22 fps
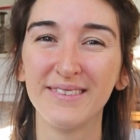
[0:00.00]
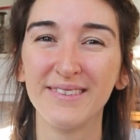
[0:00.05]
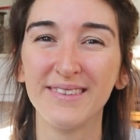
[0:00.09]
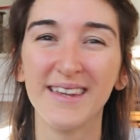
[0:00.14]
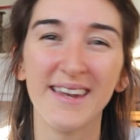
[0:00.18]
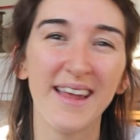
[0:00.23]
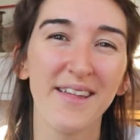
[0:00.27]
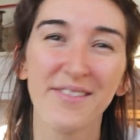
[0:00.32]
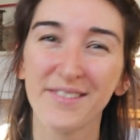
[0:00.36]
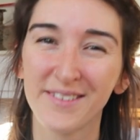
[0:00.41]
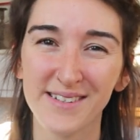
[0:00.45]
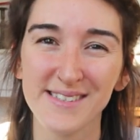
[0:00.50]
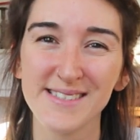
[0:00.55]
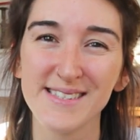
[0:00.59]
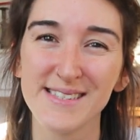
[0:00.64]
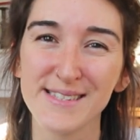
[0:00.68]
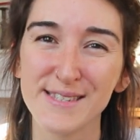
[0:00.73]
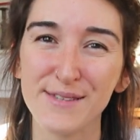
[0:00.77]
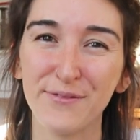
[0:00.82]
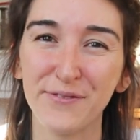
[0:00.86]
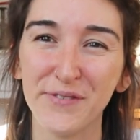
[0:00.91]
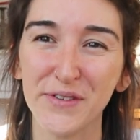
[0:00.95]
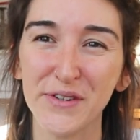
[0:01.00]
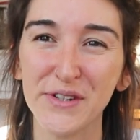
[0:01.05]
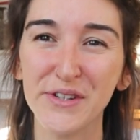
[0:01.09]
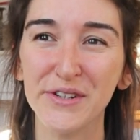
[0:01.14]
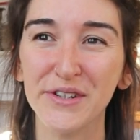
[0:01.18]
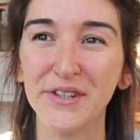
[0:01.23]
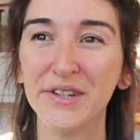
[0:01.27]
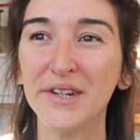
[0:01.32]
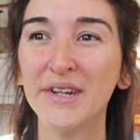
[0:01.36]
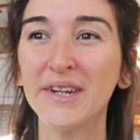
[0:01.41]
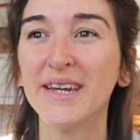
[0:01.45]
The Netherlands isn't for
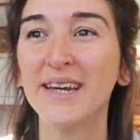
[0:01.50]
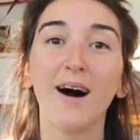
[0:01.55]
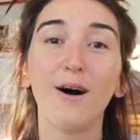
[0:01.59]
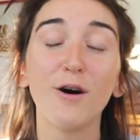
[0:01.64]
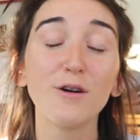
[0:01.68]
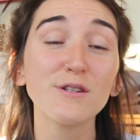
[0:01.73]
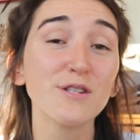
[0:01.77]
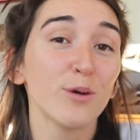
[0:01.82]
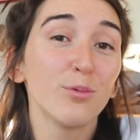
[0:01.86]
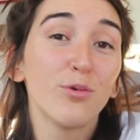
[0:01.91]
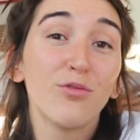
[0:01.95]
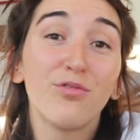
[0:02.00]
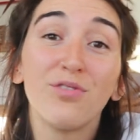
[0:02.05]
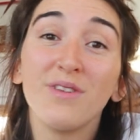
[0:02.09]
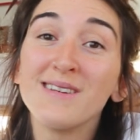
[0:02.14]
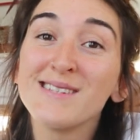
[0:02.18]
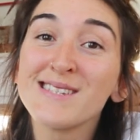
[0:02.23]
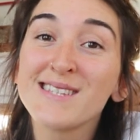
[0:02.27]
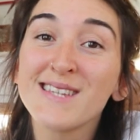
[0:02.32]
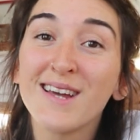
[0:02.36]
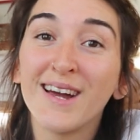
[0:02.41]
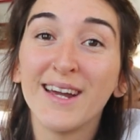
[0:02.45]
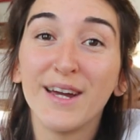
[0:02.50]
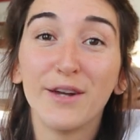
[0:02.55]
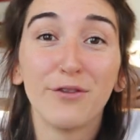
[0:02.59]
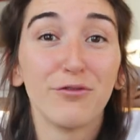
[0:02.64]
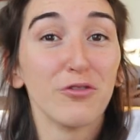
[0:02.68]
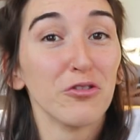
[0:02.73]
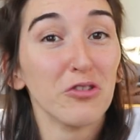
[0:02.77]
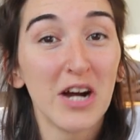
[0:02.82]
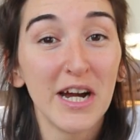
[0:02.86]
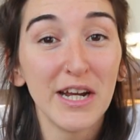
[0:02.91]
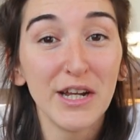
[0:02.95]
you. On top of this, I get a
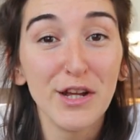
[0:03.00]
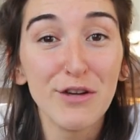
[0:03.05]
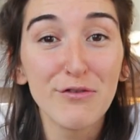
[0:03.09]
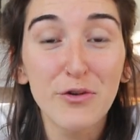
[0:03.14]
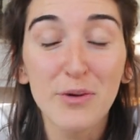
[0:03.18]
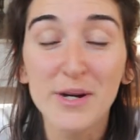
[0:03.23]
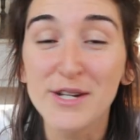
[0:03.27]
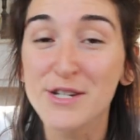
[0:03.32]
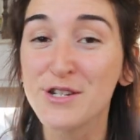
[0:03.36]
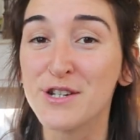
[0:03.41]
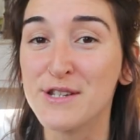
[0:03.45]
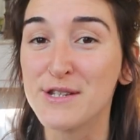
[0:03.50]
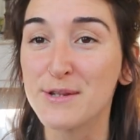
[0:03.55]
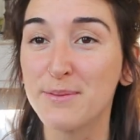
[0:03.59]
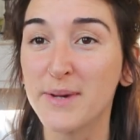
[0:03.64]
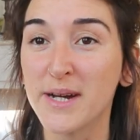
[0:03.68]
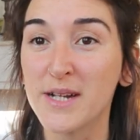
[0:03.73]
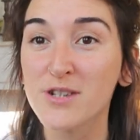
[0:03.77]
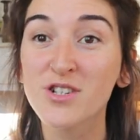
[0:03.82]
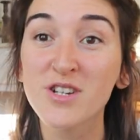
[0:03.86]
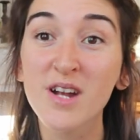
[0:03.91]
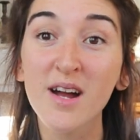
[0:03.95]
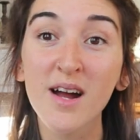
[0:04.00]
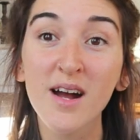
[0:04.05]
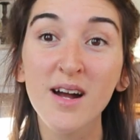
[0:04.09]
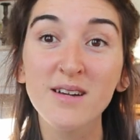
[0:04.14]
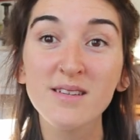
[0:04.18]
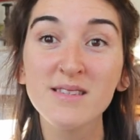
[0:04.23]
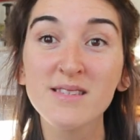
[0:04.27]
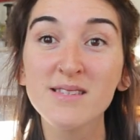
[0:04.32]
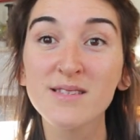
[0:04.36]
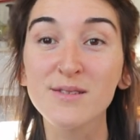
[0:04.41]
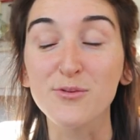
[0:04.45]
variety of questions about
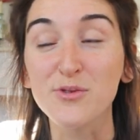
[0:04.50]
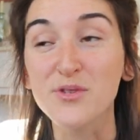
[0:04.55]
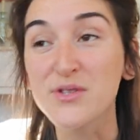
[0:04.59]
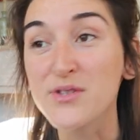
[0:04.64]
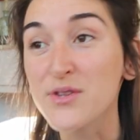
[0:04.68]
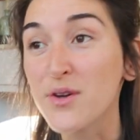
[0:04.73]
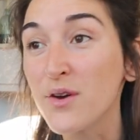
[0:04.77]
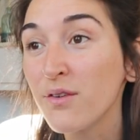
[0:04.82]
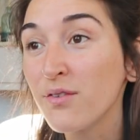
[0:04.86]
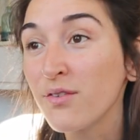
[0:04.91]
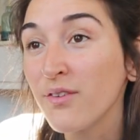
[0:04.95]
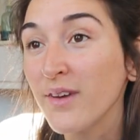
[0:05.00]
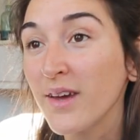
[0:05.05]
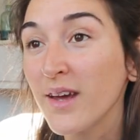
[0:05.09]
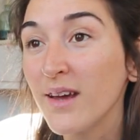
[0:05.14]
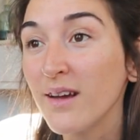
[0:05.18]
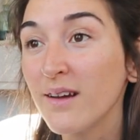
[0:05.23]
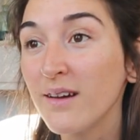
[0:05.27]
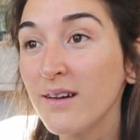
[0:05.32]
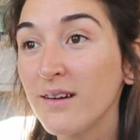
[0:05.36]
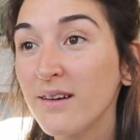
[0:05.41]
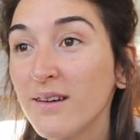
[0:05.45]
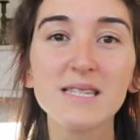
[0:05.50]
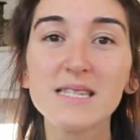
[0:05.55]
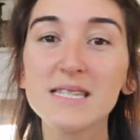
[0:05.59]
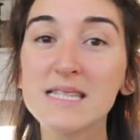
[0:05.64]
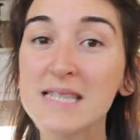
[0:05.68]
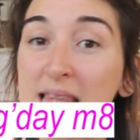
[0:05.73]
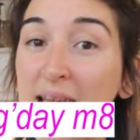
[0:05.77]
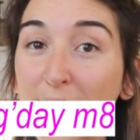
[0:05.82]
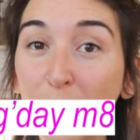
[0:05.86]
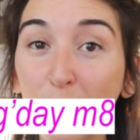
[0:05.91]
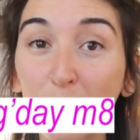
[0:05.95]
sharks, or surfing,
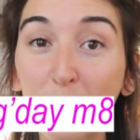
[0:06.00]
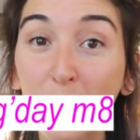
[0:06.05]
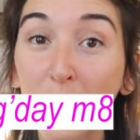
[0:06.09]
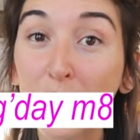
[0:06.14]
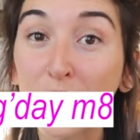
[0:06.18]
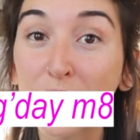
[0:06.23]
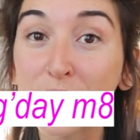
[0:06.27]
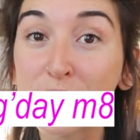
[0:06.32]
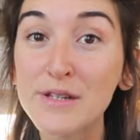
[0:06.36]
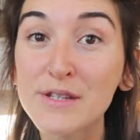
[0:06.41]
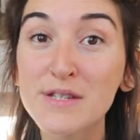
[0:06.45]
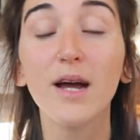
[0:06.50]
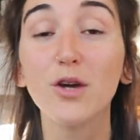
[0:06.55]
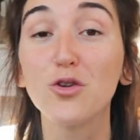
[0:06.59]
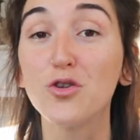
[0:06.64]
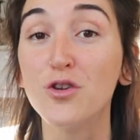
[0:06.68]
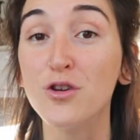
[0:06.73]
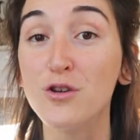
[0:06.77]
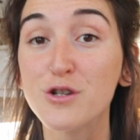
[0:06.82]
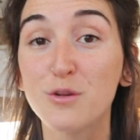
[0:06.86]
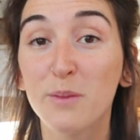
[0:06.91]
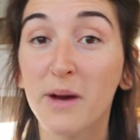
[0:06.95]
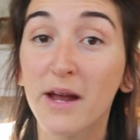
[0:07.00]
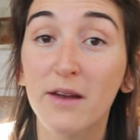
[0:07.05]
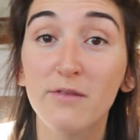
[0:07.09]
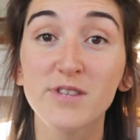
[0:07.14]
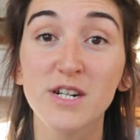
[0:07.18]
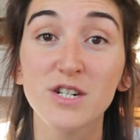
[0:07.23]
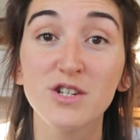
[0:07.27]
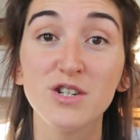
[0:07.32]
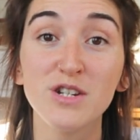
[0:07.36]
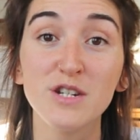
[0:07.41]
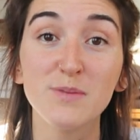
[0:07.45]
slang words, a huge amount of
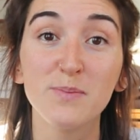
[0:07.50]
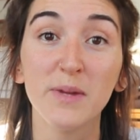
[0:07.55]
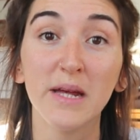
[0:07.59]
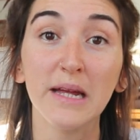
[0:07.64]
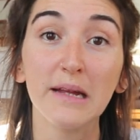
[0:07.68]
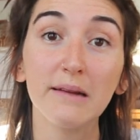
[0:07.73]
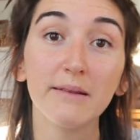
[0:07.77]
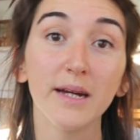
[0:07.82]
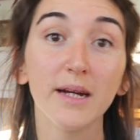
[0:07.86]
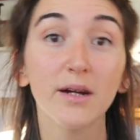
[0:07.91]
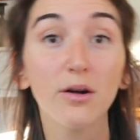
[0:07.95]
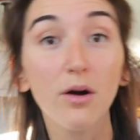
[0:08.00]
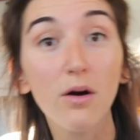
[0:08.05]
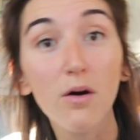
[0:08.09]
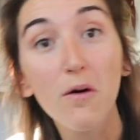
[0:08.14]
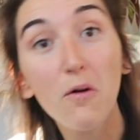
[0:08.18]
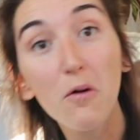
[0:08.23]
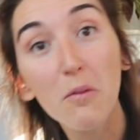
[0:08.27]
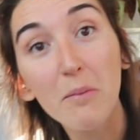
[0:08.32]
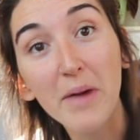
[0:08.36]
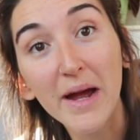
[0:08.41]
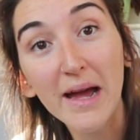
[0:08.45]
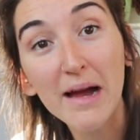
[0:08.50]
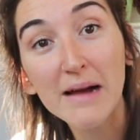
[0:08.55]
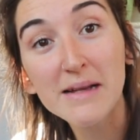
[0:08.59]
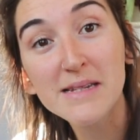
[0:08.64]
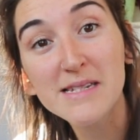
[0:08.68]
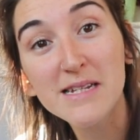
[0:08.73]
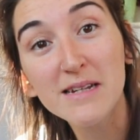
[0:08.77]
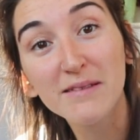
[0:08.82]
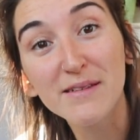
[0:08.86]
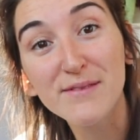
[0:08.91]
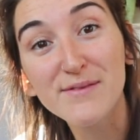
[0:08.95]
Dutchies being like, oh, my
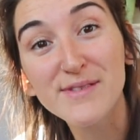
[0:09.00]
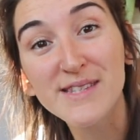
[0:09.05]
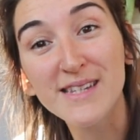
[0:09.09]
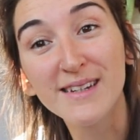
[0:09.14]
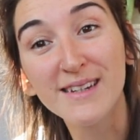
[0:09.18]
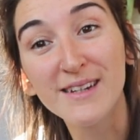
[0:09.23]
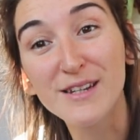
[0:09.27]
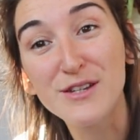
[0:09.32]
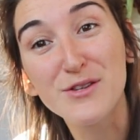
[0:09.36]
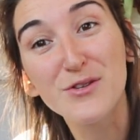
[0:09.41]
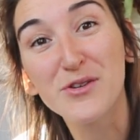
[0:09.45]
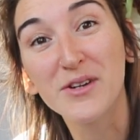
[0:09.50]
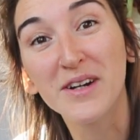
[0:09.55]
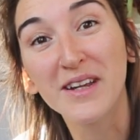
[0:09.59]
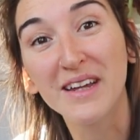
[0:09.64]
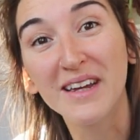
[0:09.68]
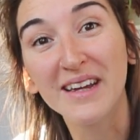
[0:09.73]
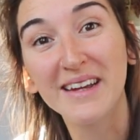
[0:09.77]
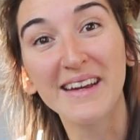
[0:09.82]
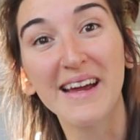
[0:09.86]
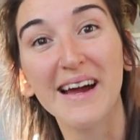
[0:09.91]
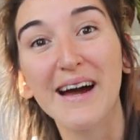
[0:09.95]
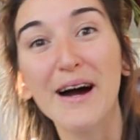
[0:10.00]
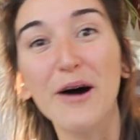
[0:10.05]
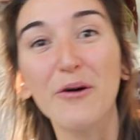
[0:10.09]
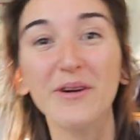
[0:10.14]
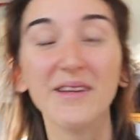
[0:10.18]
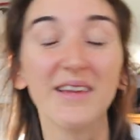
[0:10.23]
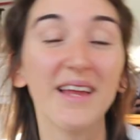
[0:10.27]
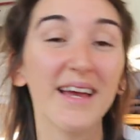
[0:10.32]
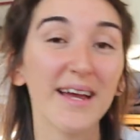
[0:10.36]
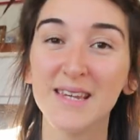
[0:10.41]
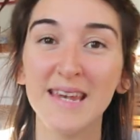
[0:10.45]
auntie lives in Australia now,
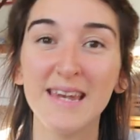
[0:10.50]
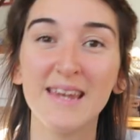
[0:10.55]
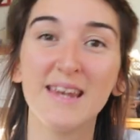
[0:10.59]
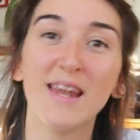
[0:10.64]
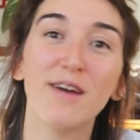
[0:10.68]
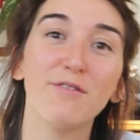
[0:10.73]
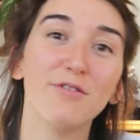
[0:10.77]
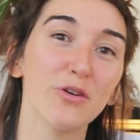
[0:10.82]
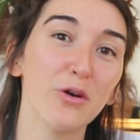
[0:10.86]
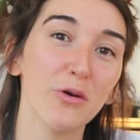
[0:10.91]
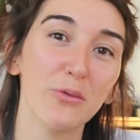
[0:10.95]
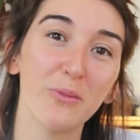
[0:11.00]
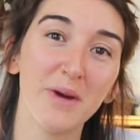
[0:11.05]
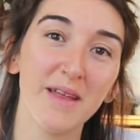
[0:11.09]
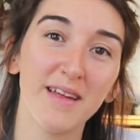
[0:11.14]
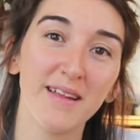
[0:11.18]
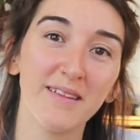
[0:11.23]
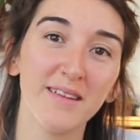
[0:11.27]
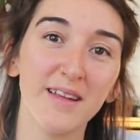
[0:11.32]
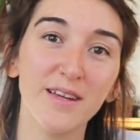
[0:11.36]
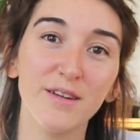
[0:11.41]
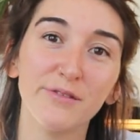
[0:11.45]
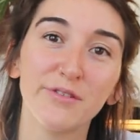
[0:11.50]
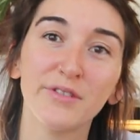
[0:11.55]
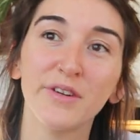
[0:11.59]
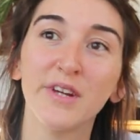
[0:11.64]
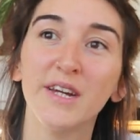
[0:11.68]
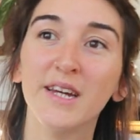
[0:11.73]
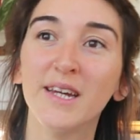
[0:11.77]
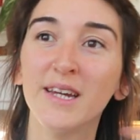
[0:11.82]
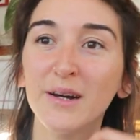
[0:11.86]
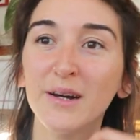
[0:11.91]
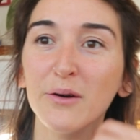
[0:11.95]
and like never know where they live.
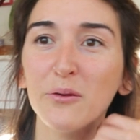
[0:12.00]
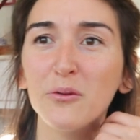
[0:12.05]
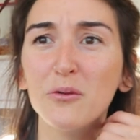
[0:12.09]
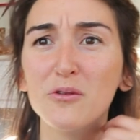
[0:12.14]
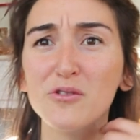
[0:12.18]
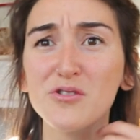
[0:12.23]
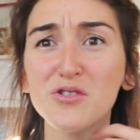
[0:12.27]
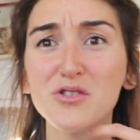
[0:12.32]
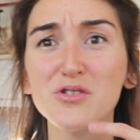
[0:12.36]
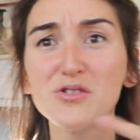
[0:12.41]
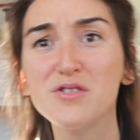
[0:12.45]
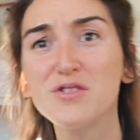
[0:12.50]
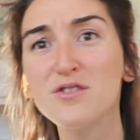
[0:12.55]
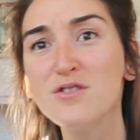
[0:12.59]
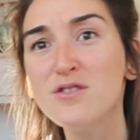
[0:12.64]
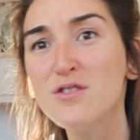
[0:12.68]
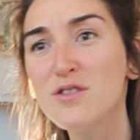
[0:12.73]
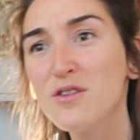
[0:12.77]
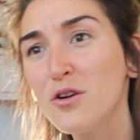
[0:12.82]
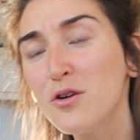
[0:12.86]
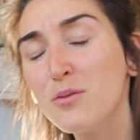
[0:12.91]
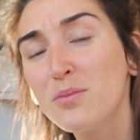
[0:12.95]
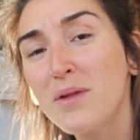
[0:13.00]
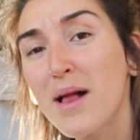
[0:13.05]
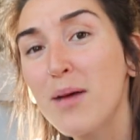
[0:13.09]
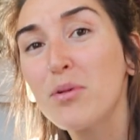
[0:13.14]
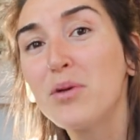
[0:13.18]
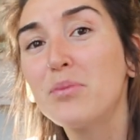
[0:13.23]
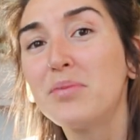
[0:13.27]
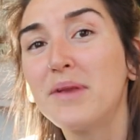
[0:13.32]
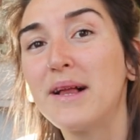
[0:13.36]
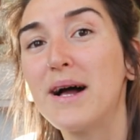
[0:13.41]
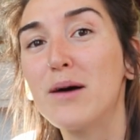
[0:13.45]
Or do you know blah,
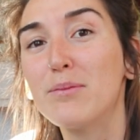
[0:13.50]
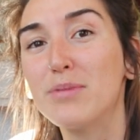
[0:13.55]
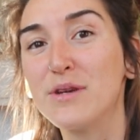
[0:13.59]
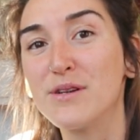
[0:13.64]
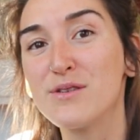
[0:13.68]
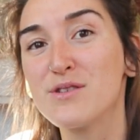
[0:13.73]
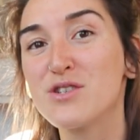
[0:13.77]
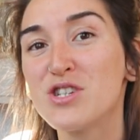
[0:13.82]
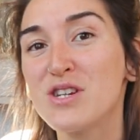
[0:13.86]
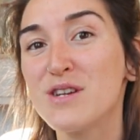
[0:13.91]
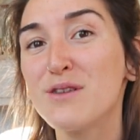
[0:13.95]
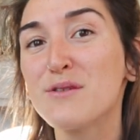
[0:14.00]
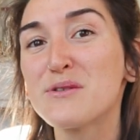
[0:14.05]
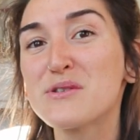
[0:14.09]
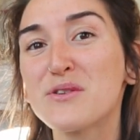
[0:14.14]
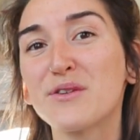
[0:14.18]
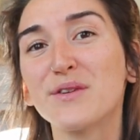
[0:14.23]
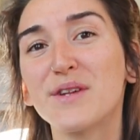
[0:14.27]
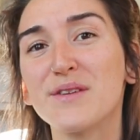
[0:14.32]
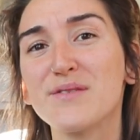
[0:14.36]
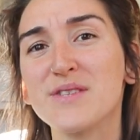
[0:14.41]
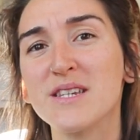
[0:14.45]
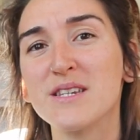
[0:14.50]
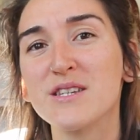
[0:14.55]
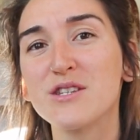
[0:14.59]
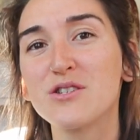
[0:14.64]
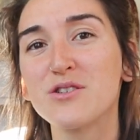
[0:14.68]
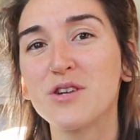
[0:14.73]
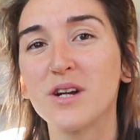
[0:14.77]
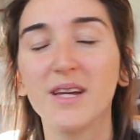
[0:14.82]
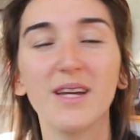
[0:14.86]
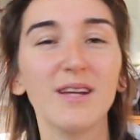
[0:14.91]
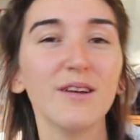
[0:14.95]
blah, blah, because she also lives in
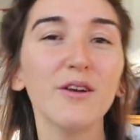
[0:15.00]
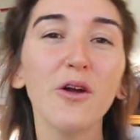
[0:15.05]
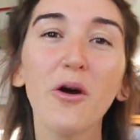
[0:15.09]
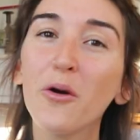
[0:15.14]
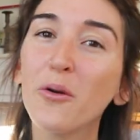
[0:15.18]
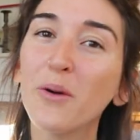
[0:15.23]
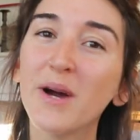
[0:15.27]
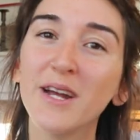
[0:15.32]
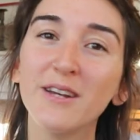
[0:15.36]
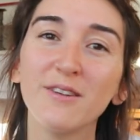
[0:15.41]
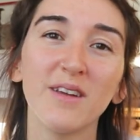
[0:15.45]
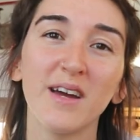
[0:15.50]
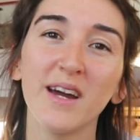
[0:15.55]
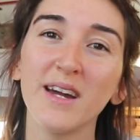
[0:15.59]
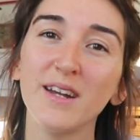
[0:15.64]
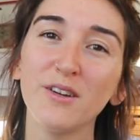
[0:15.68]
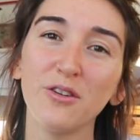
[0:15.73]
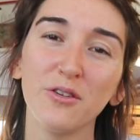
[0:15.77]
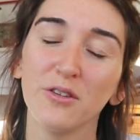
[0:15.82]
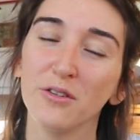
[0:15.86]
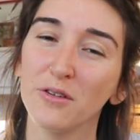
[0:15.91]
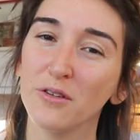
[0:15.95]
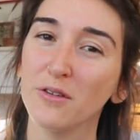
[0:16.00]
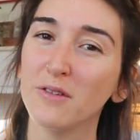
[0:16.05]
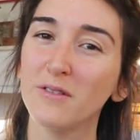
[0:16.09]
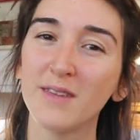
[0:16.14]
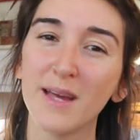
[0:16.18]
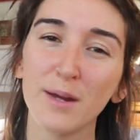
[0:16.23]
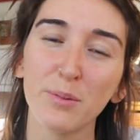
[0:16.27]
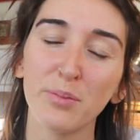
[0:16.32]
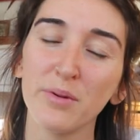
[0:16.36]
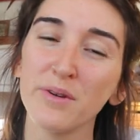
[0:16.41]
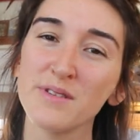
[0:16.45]
Australia. No, I don't know
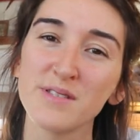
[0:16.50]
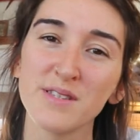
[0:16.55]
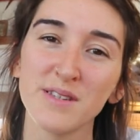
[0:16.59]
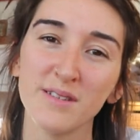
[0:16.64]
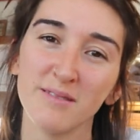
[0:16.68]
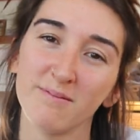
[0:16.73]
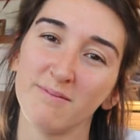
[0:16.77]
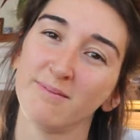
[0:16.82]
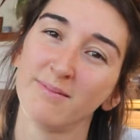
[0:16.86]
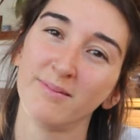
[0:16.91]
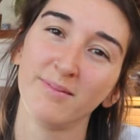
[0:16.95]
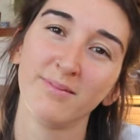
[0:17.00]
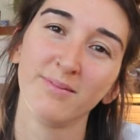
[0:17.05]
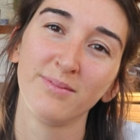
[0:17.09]
that person.